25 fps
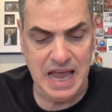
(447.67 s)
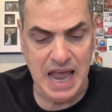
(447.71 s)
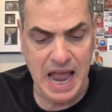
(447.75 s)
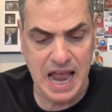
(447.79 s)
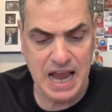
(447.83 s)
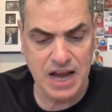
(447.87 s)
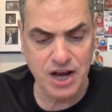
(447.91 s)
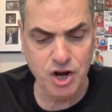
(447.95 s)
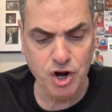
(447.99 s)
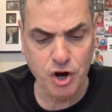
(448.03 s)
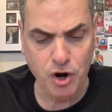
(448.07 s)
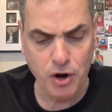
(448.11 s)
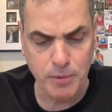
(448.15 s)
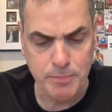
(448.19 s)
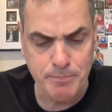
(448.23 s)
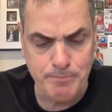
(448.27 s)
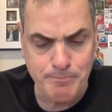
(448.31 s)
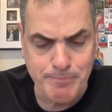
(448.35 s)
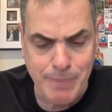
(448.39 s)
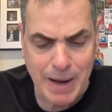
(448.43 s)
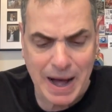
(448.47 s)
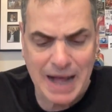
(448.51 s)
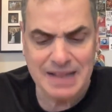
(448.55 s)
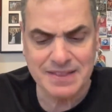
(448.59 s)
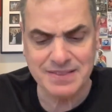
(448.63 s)
and
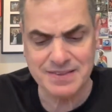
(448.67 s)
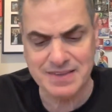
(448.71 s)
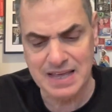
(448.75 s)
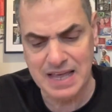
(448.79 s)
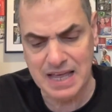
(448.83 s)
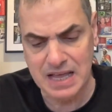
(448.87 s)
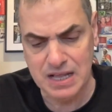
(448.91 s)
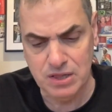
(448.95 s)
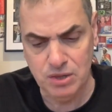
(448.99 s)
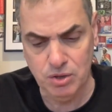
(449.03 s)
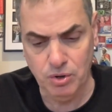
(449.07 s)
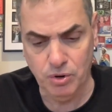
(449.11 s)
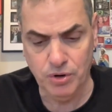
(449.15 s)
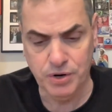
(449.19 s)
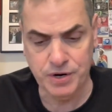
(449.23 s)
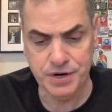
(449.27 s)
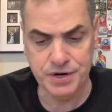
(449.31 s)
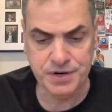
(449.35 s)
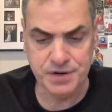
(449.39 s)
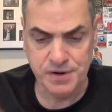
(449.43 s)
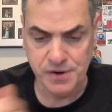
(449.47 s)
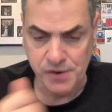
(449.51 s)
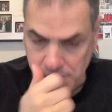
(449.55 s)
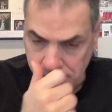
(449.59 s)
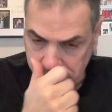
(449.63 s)
Kiribati,
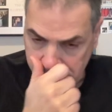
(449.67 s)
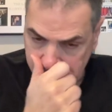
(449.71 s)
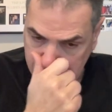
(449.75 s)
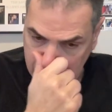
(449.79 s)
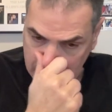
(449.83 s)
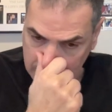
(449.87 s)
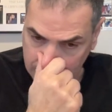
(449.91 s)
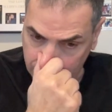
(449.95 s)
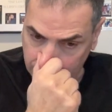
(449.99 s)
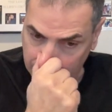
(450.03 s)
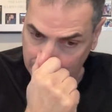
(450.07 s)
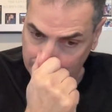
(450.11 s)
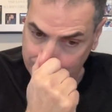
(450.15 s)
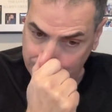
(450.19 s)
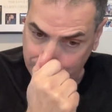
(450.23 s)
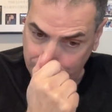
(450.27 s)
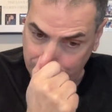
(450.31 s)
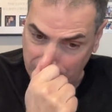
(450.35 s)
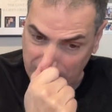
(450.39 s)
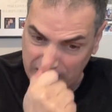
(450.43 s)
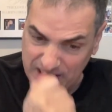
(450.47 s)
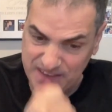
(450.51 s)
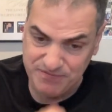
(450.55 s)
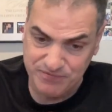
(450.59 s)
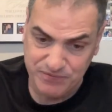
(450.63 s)
Lord. And we
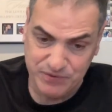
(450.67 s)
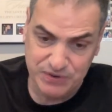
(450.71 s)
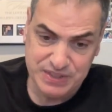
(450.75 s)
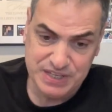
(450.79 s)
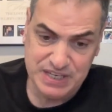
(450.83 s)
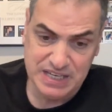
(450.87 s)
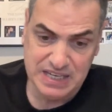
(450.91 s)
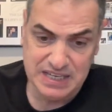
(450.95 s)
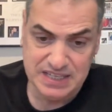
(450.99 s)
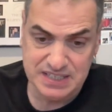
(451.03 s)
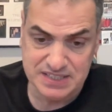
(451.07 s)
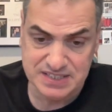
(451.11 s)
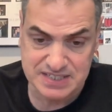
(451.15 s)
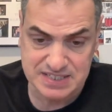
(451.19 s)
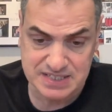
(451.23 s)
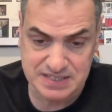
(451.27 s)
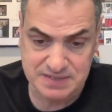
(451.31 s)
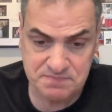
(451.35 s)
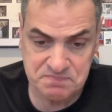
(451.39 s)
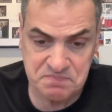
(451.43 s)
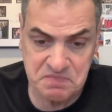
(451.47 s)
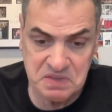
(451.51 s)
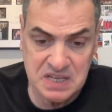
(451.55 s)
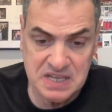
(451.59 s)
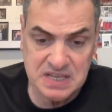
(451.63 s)
pray for
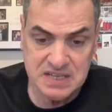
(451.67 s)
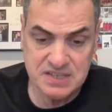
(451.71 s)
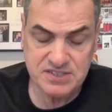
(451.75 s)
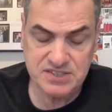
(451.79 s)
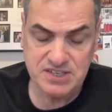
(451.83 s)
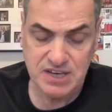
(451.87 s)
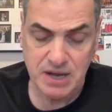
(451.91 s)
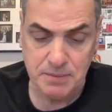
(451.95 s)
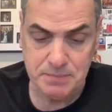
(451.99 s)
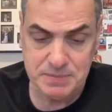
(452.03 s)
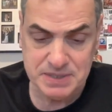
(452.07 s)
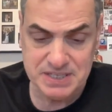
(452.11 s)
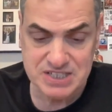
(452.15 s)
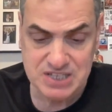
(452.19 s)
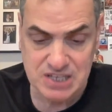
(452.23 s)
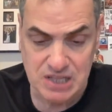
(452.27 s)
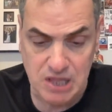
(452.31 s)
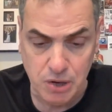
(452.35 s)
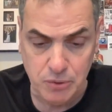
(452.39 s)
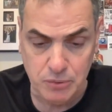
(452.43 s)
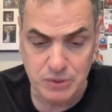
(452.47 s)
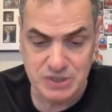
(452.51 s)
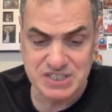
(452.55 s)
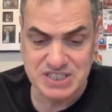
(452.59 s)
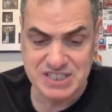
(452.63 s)
these, some as
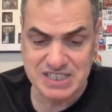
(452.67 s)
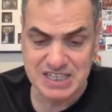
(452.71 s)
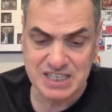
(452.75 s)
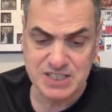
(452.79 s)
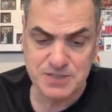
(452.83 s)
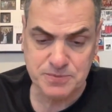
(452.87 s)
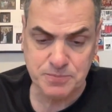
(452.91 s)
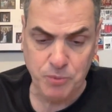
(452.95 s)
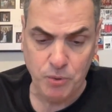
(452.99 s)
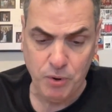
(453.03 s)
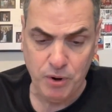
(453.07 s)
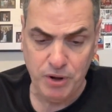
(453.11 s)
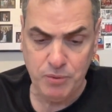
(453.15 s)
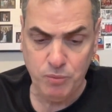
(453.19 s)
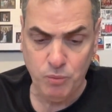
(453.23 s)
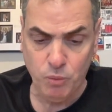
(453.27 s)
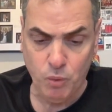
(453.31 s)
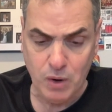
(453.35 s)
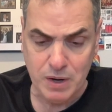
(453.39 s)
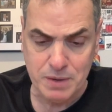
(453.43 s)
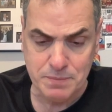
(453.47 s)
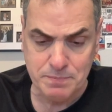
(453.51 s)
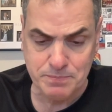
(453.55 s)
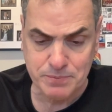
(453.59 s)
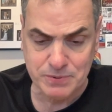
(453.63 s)
low as
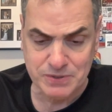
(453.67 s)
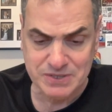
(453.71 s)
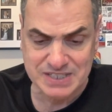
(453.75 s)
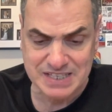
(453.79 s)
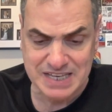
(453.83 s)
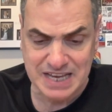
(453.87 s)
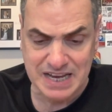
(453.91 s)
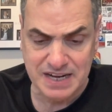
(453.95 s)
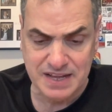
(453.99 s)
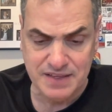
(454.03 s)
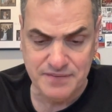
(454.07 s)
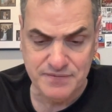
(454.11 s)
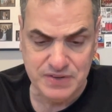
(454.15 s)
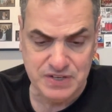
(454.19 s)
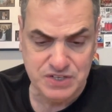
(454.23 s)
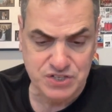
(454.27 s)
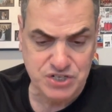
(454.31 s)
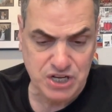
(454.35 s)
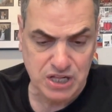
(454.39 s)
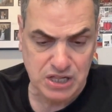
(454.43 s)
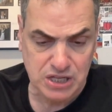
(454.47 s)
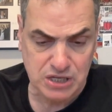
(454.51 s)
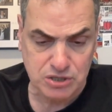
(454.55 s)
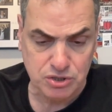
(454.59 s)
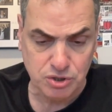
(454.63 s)
6.1%
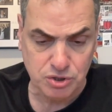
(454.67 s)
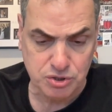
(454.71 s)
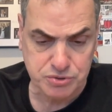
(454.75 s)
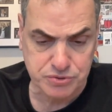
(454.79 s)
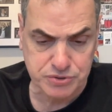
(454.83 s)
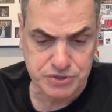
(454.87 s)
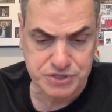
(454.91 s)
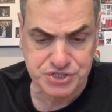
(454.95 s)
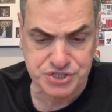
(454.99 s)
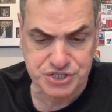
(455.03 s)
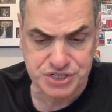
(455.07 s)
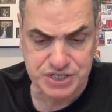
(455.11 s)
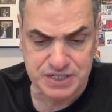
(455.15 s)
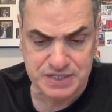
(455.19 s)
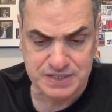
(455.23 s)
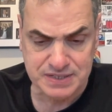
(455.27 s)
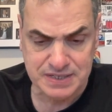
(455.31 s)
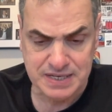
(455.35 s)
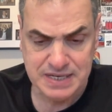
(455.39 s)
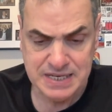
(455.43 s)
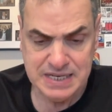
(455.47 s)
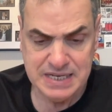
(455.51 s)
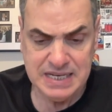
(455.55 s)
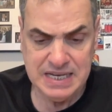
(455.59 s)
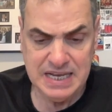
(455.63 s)
evangelical Christian,
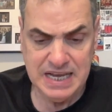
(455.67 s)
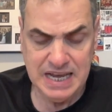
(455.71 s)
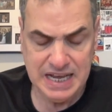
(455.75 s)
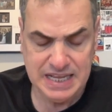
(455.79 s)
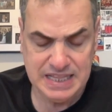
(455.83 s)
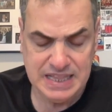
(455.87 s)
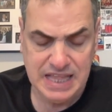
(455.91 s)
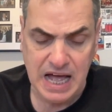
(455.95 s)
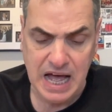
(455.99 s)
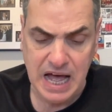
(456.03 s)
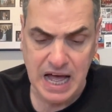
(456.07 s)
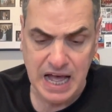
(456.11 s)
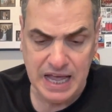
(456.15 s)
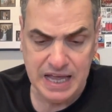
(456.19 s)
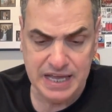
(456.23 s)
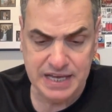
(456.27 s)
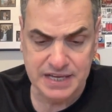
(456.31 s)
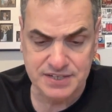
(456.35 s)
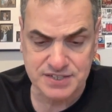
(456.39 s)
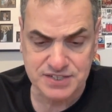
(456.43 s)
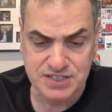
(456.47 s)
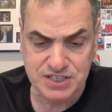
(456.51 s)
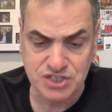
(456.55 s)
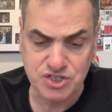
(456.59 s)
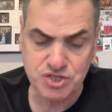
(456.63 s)
and the
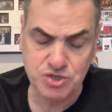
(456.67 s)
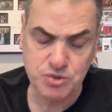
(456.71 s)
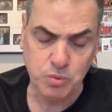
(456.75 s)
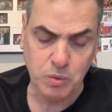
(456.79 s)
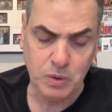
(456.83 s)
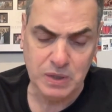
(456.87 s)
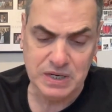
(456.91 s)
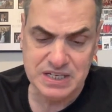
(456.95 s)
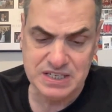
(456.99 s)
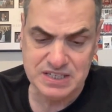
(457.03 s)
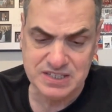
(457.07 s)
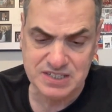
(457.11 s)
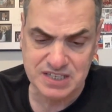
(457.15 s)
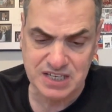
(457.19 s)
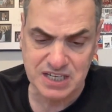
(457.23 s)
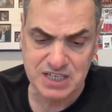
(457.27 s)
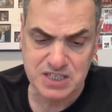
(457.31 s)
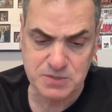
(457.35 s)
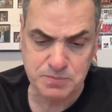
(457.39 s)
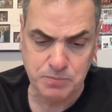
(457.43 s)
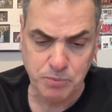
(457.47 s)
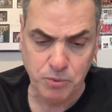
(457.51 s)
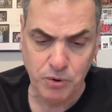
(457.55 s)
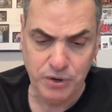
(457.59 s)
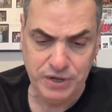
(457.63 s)
highest is
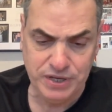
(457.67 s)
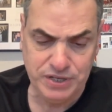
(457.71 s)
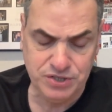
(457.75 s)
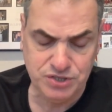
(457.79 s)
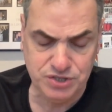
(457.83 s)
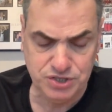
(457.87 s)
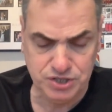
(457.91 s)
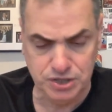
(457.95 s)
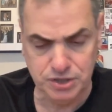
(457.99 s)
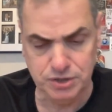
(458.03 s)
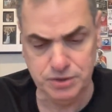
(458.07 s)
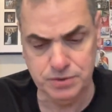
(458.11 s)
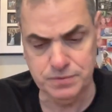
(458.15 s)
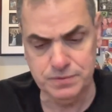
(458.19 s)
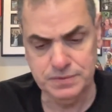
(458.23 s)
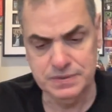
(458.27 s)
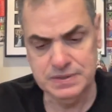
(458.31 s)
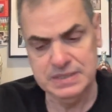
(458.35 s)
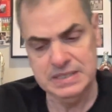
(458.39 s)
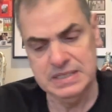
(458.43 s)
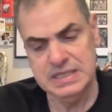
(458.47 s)
26.2%.